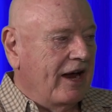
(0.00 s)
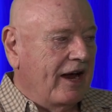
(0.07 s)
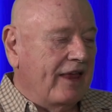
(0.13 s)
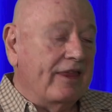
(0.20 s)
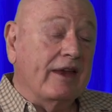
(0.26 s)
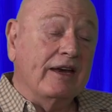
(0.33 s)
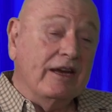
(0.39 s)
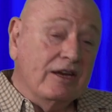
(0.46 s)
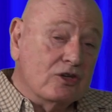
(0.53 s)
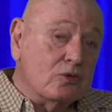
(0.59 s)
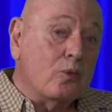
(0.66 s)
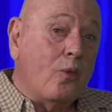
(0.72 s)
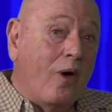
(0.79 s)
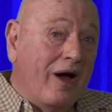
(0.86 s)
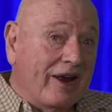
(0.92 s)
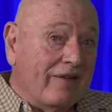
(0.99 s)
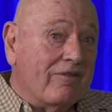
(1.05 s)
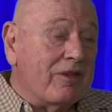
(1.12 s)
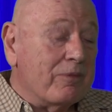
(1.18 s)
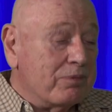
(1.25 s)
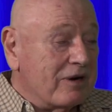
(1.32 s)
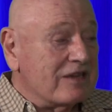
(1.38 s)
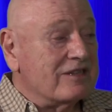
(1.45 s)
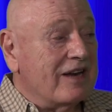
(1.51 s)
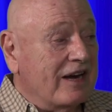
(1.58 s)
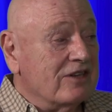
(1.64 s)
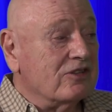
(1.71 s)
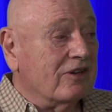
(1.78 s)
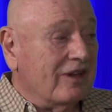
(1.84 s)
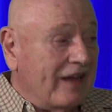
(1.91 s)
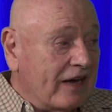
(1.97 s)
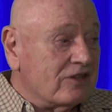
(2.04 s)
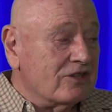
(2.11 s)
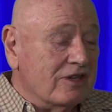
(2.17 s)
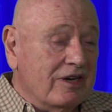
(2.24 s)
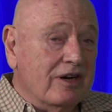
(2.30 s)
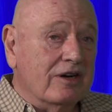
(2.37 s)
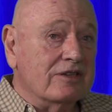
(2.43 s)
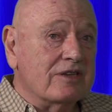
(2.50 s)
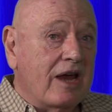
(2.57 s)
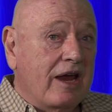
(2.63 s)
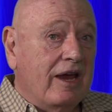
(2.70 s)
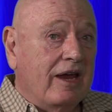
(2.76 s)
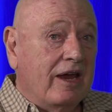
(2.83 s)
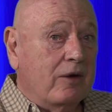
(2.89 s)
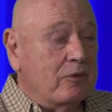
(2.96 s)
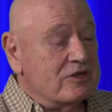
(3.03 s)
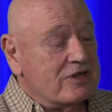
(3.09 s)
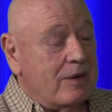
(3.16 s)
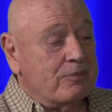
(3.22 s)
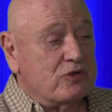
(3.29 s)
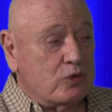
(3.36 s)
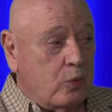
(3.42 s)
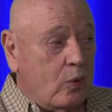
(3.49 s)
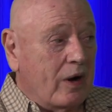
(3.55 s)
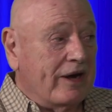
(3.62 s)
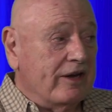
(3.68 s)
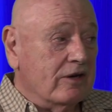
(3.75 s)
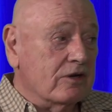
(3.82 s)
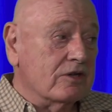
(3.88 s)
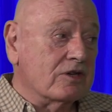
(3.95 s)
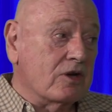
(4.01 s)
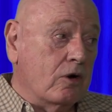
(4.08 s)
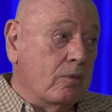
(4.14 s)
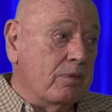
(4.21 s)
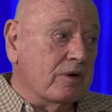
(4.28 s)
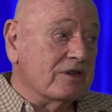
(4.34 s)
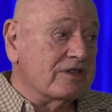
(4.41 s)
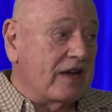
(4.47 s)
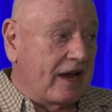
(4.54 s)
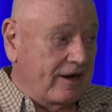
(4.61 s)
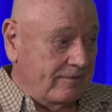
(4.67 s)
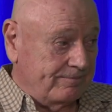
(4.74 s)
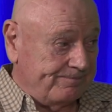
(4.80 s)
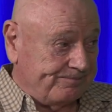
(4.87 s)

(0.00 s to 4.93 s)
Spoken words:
And then each one of the presidential election years, it was up 20 or so percent.